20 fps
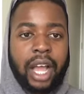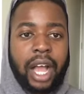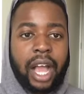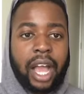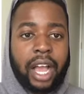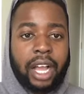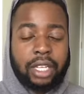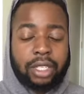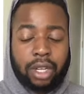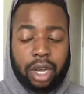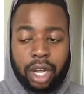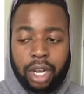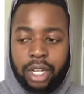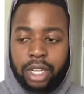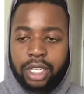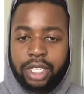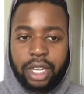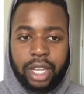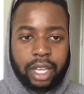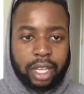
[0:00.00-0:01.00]
I
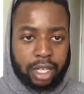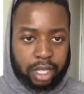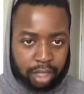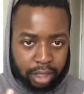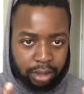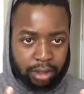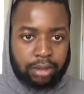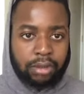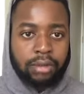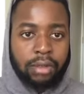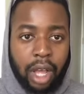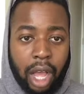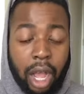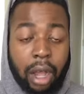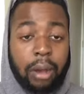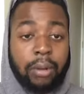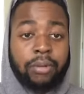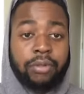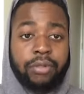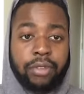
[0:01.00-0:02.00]
acknowledge like
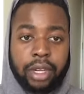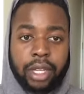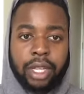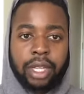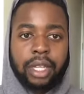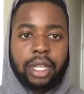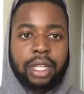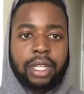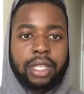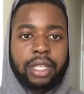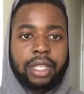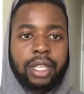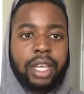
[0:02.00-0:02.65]
how I'm feeling.